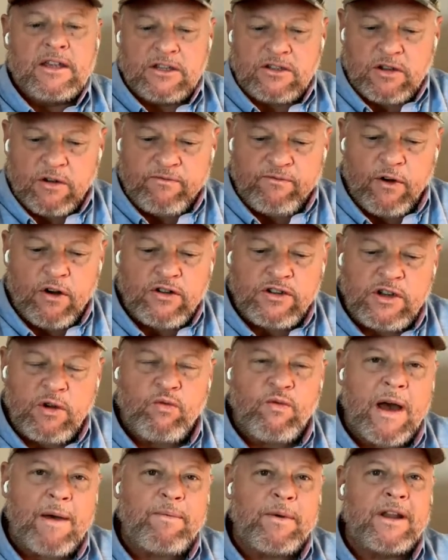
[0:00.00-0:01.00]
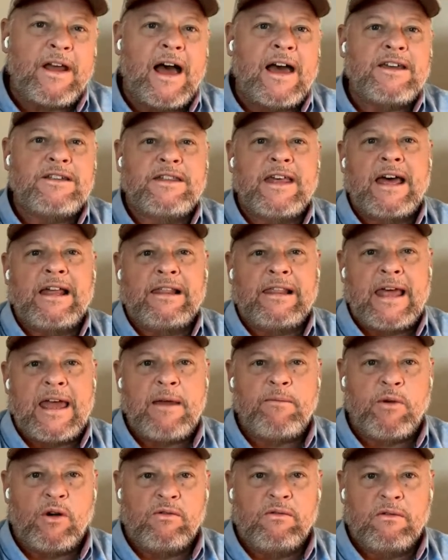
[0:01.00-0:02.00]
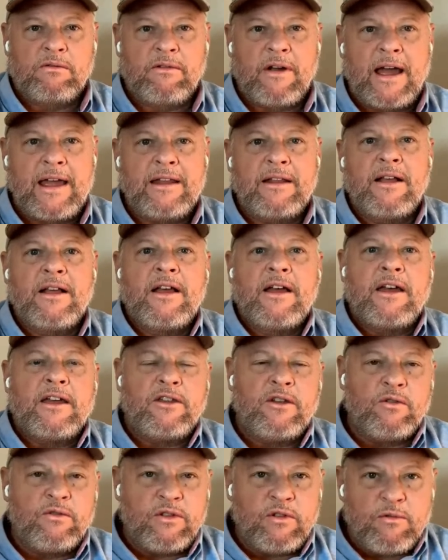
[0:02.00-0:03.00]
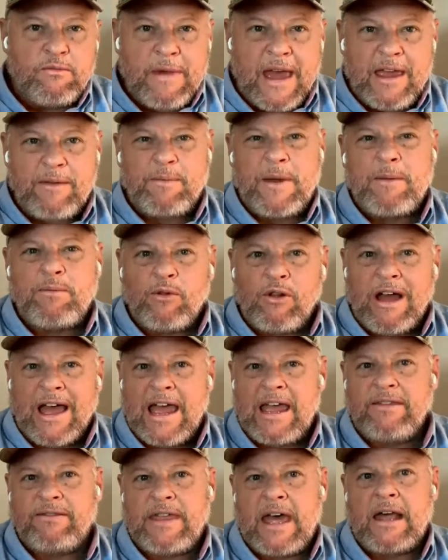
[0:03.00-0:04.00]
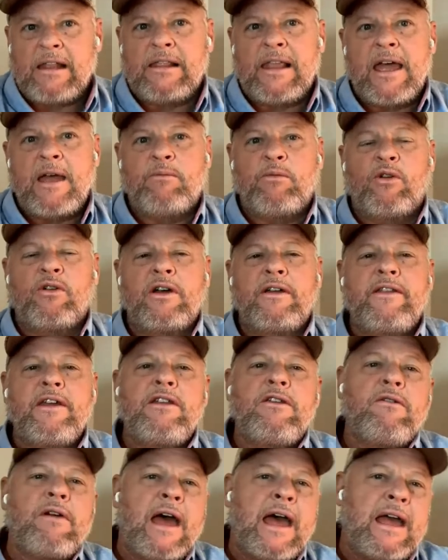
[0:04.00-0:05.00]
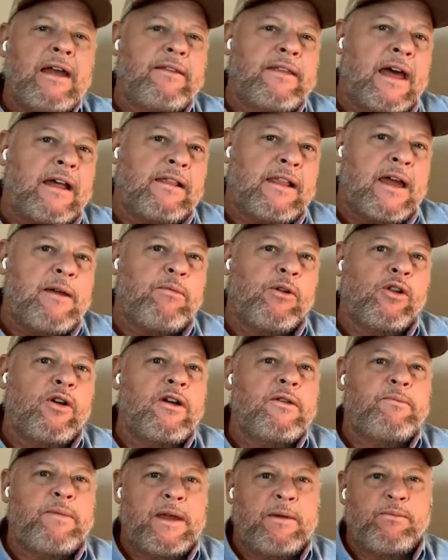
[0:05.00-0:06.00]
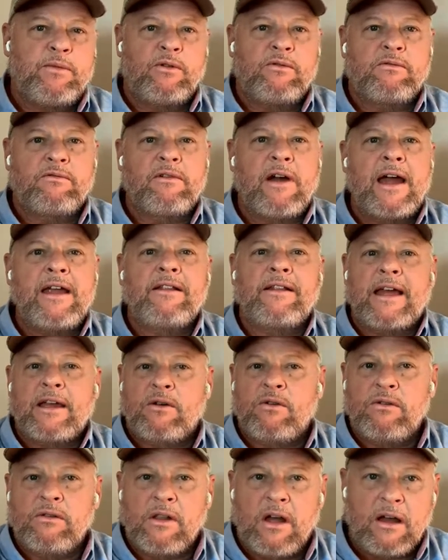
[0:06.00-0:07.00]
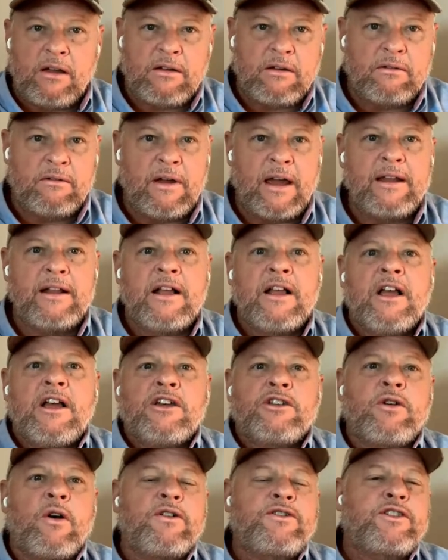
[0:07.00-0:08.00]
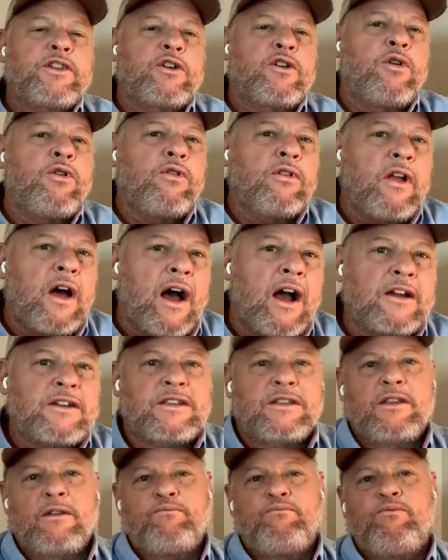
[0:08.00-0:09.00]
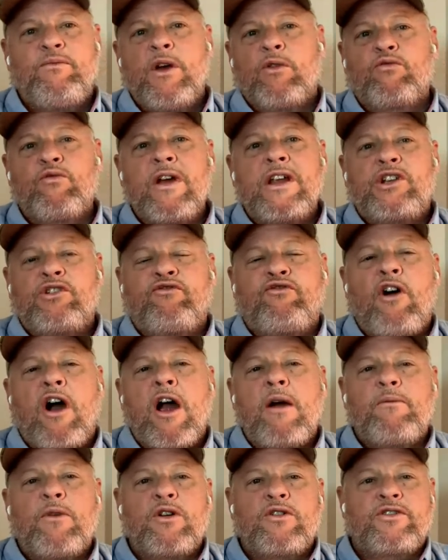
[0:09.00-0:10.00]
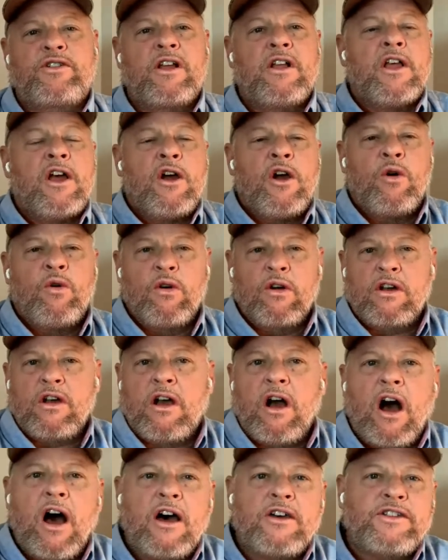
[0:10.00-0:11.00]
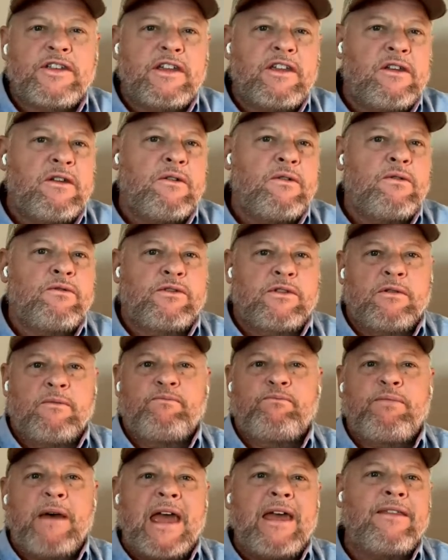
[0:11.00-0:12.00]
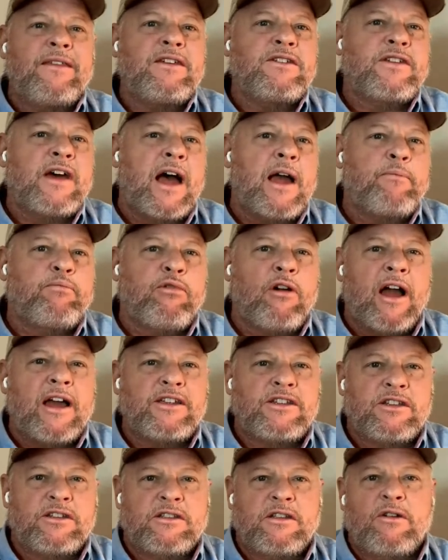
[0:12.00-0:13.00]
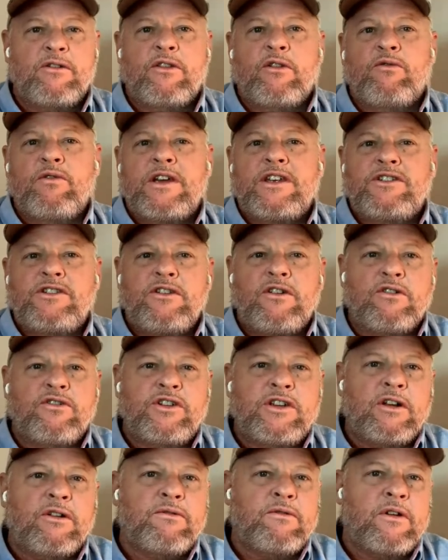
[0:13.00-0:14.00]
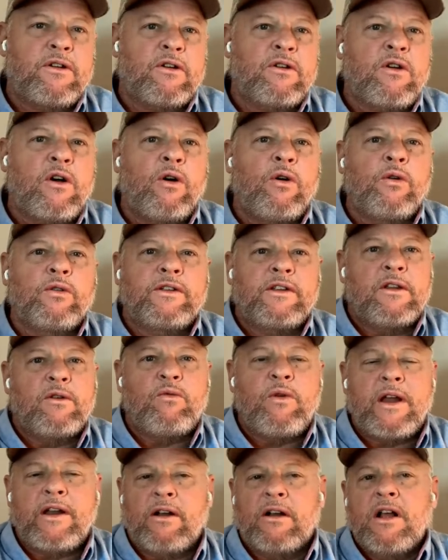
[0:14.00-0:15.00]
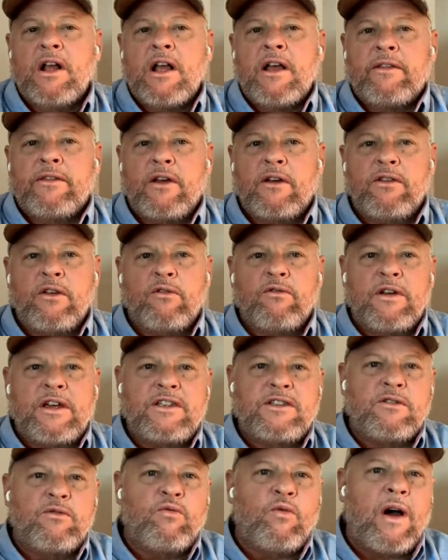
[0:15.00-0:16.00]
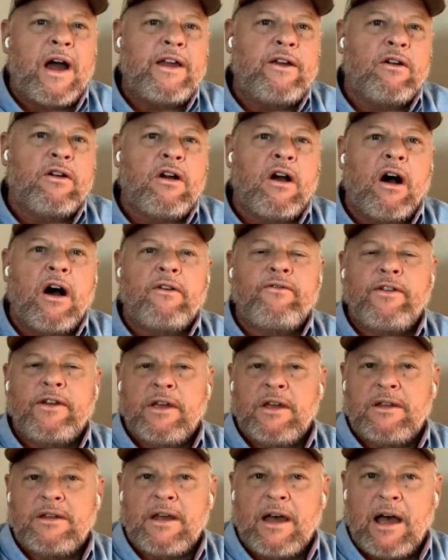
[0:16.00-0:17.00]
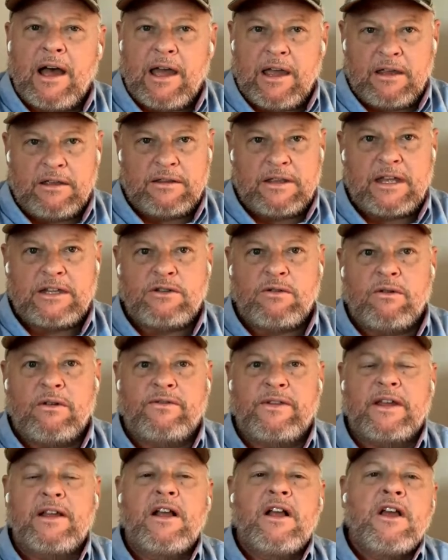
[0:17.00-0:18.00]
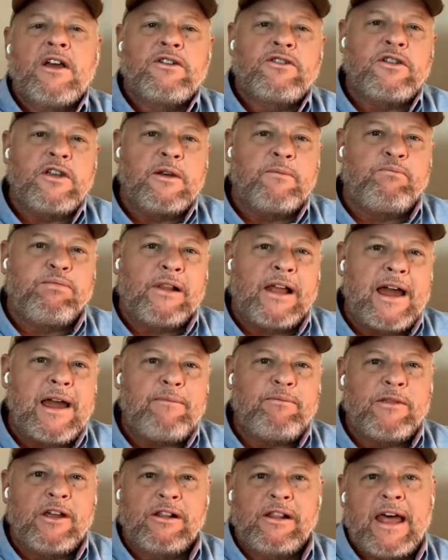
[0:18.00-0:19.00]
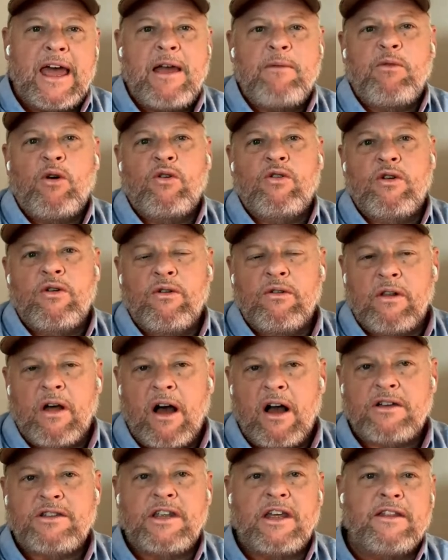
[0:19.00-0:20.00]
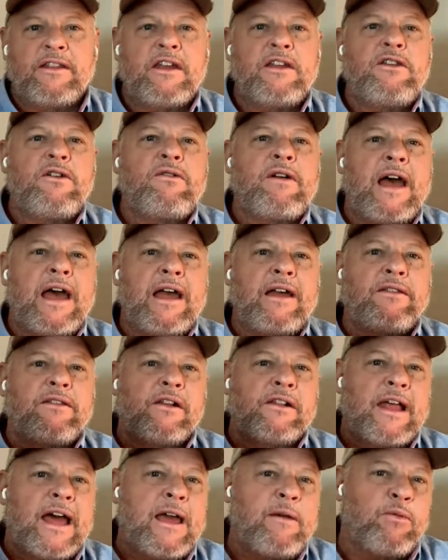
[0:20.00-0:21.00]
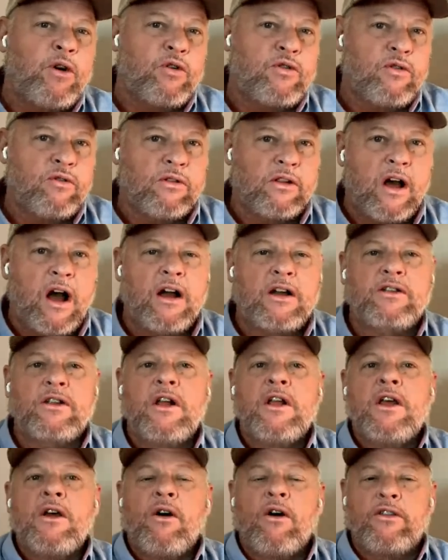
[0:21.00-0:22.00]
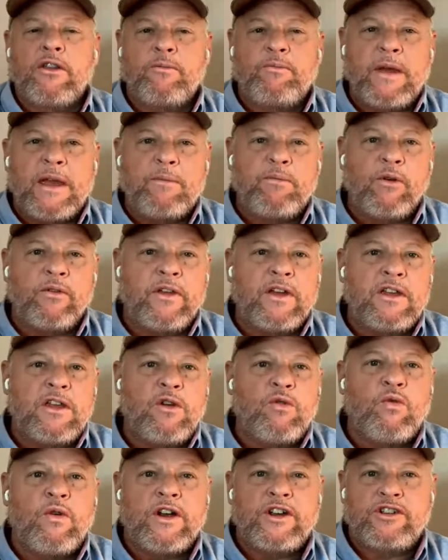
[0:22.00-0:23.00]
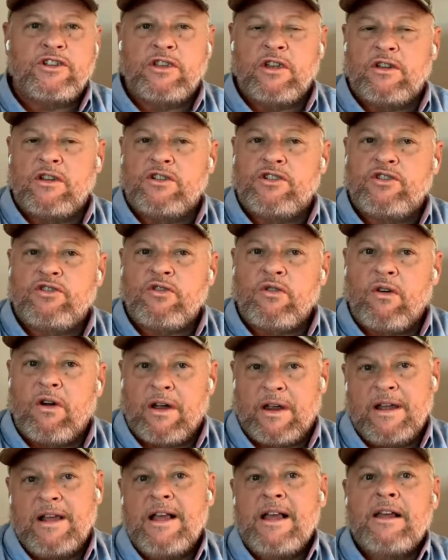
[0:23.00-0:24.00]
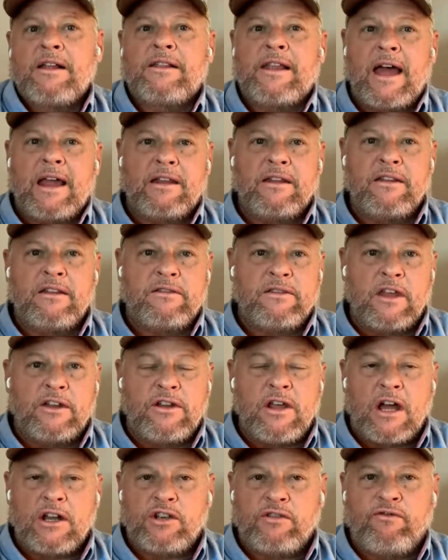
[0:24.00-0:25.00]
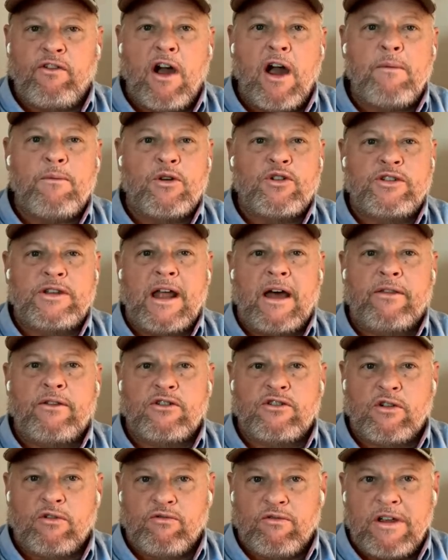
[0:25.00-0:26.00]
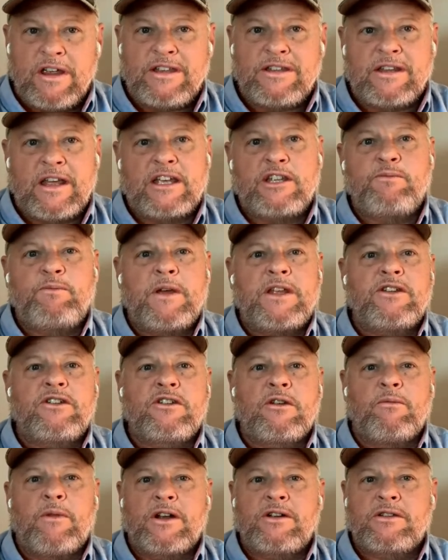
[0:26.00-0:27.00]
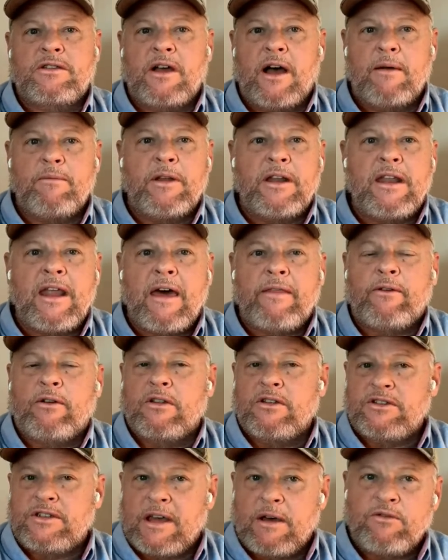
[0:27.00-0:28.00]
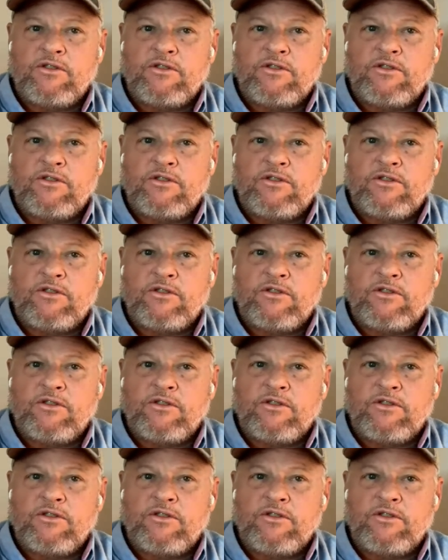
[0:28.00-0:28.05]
So first you weaponize that label, right? And you, you make people hate that label. And then you hang that label on people, right? Like kulak, right? So it's the kulaks, the, the rich farmers who are causing you to pay these high prices. They're the reason your children are cold in the winter. They're the reason why you're coughing and dying and that sort of thing. So you blame the label kulaks, and then you hang the label kulaks on the people that you wish to destroy, like the Dutch farmers now. There's a reason I spend so much time in Netherlands.